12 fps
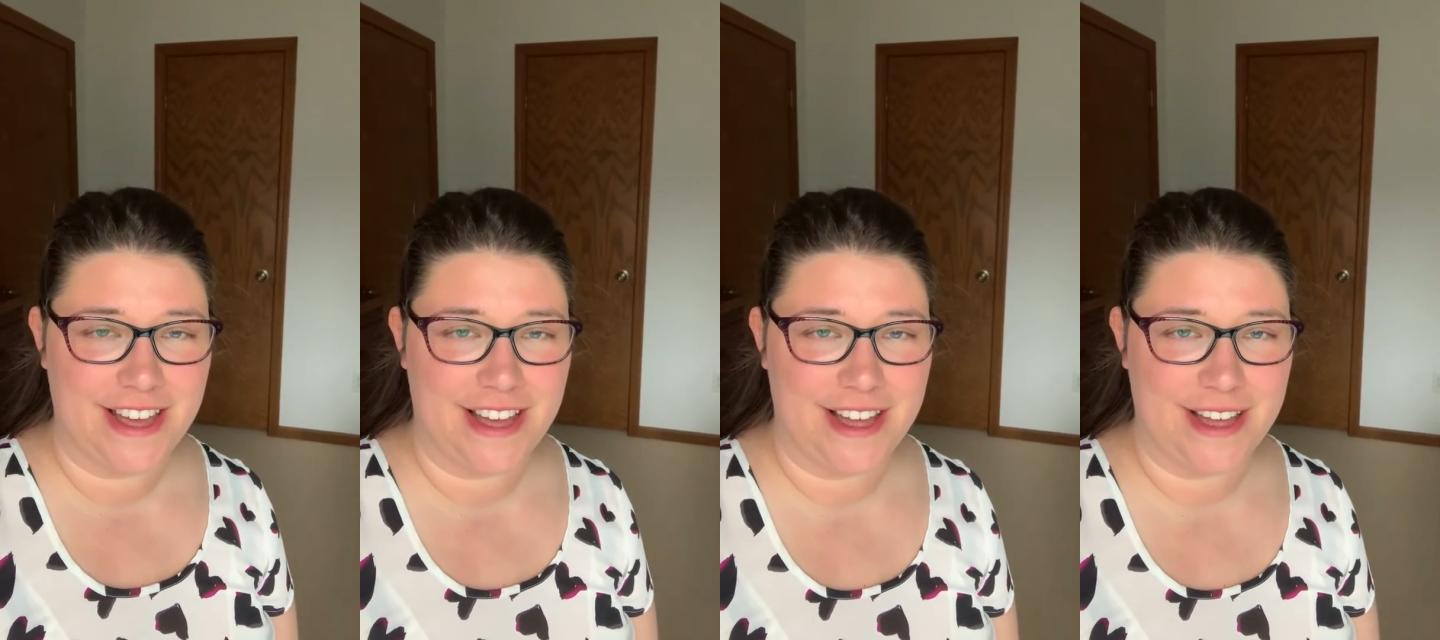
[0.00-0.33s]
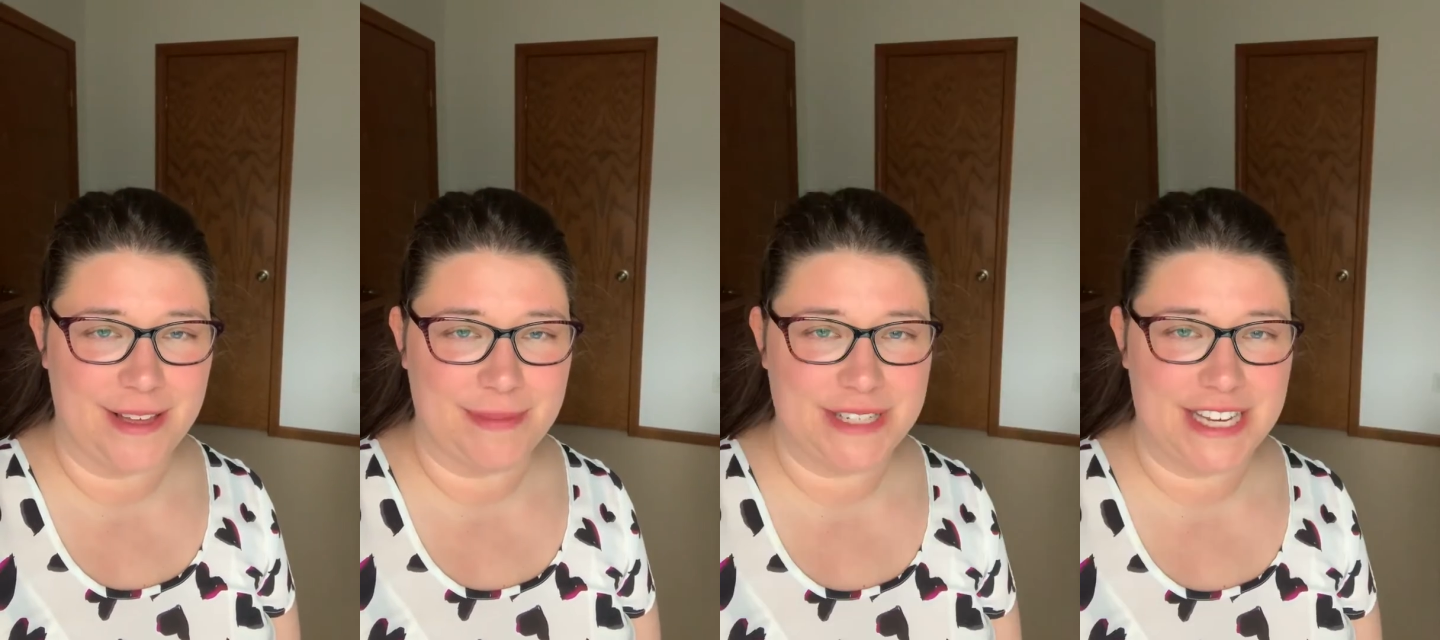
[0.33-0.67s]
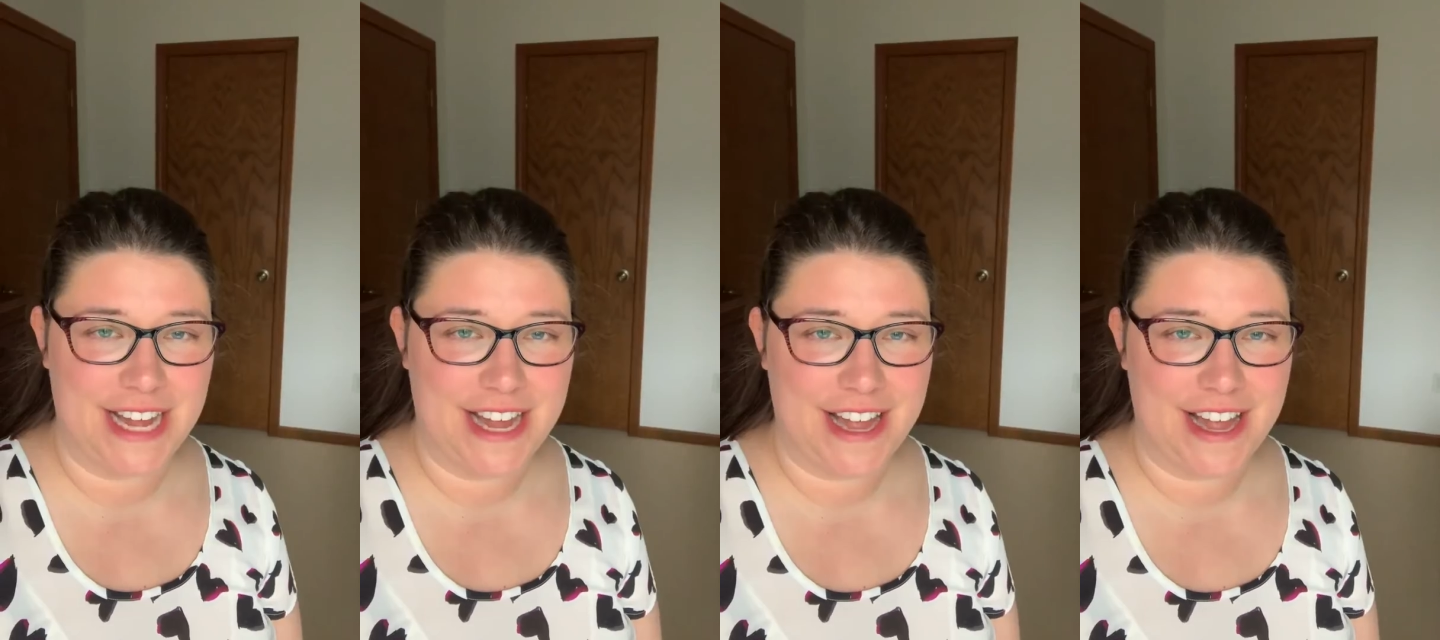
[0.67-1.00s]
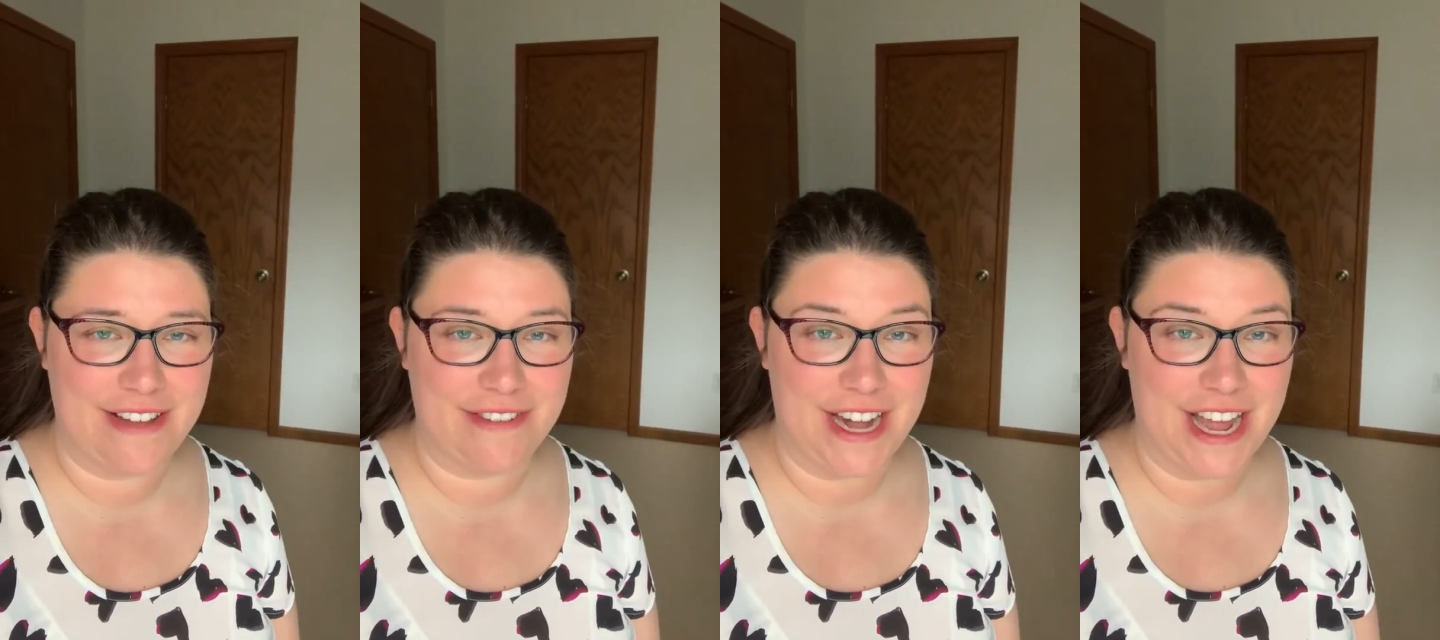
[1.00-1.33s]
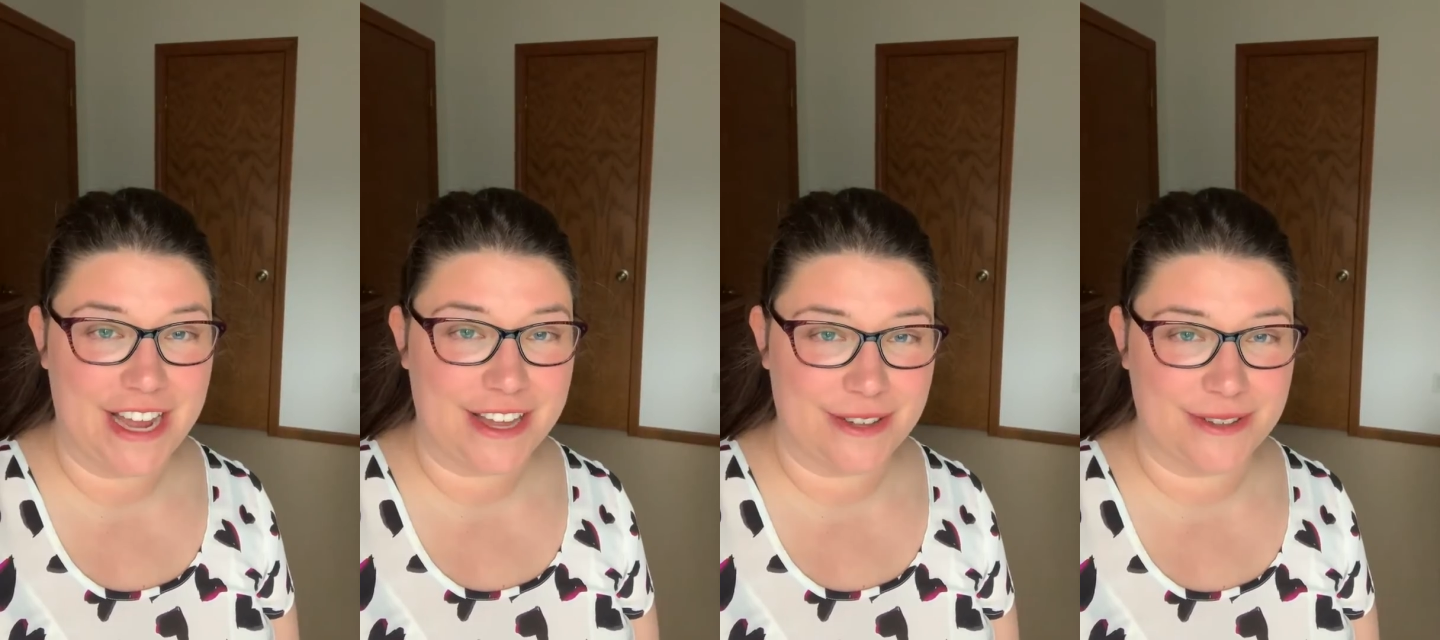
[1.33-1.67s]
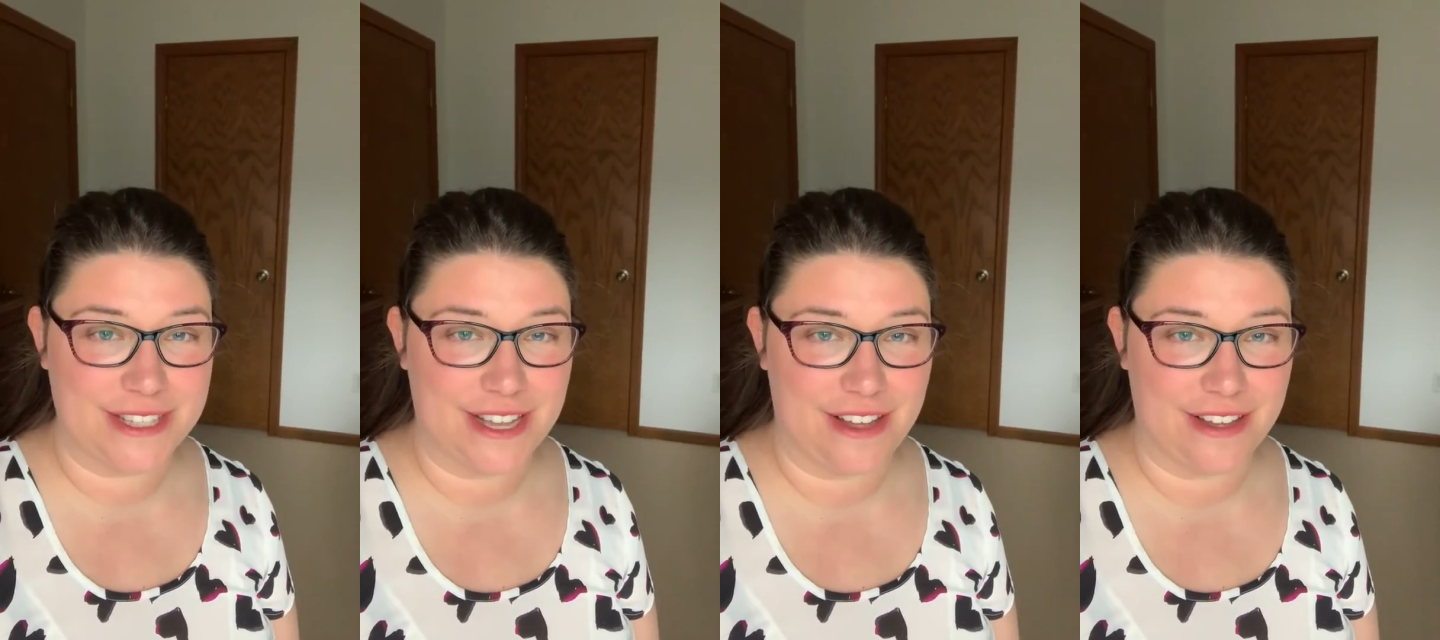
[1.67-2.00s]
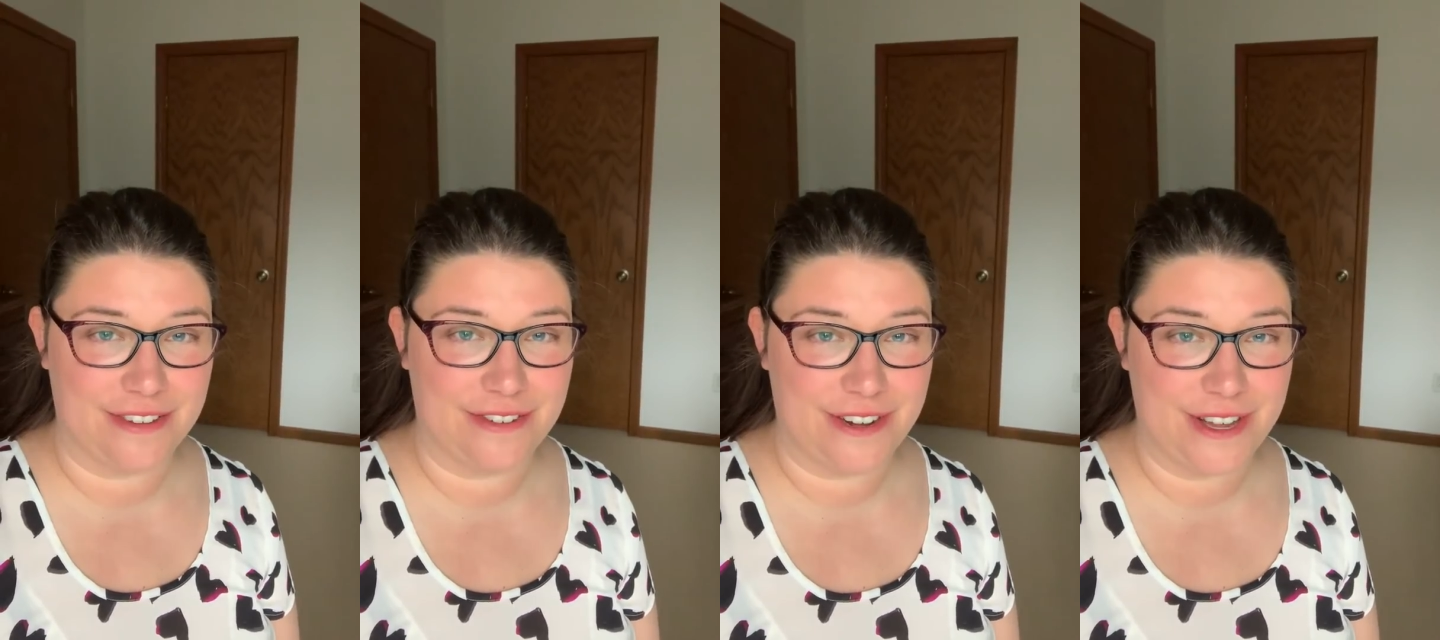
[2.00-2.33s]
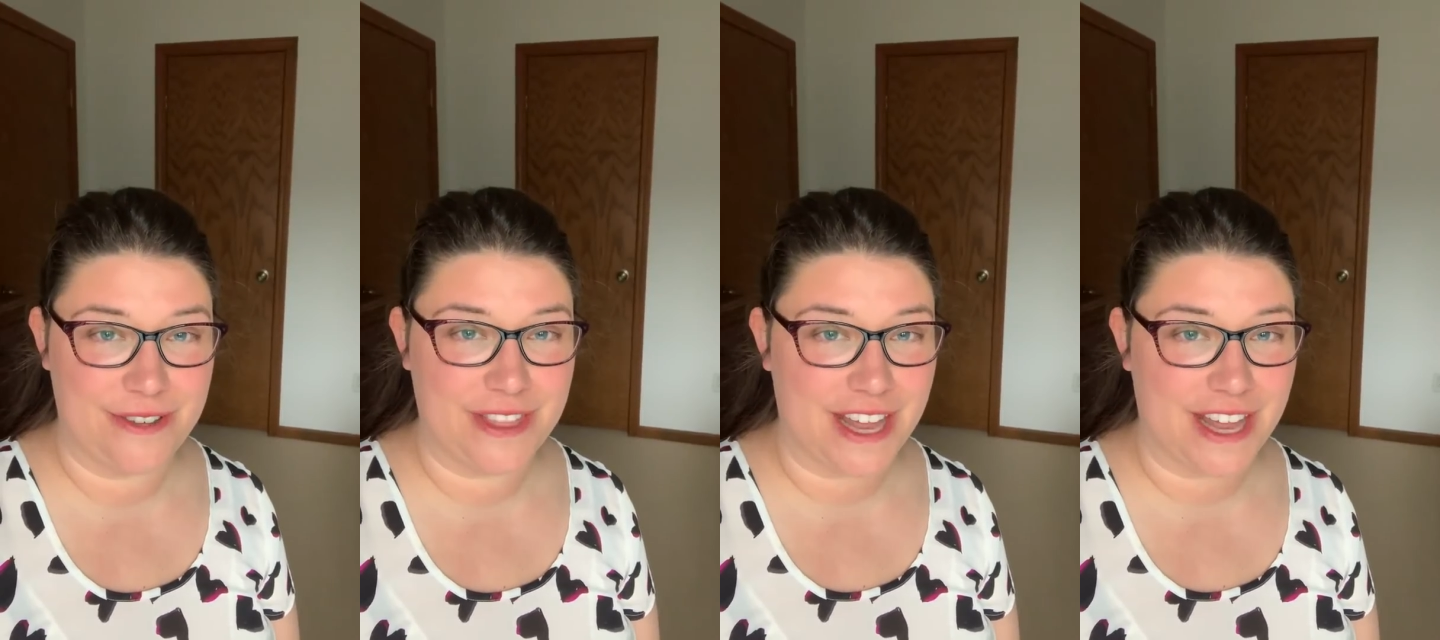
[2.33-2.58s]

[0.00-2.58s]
Today I have an echo song for you